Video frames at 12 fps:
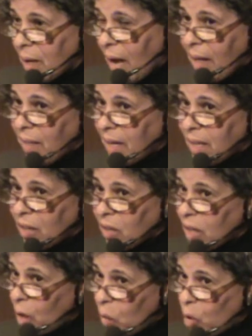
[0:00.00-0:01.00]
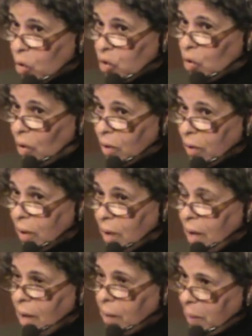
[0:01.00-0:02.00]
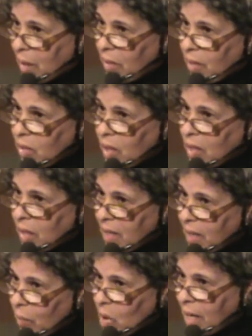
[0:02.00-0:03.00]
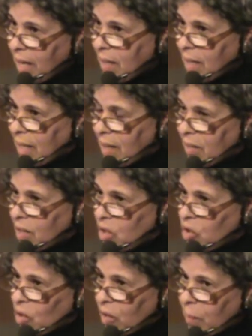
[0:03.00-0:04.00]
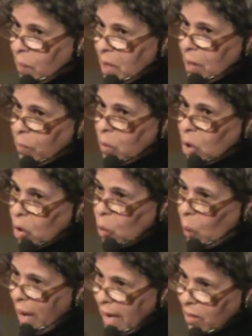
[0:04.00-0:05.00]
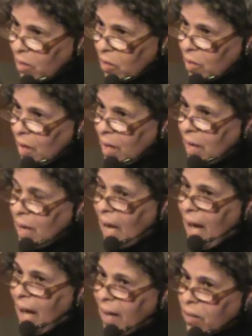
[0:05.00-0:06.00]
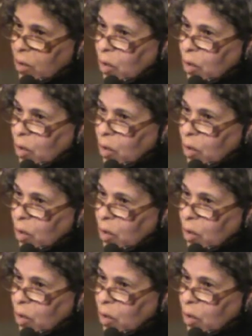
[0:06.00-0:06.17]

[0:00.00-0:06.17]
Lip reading: and they're not in a war zone, but this is a democratic country, so the people went and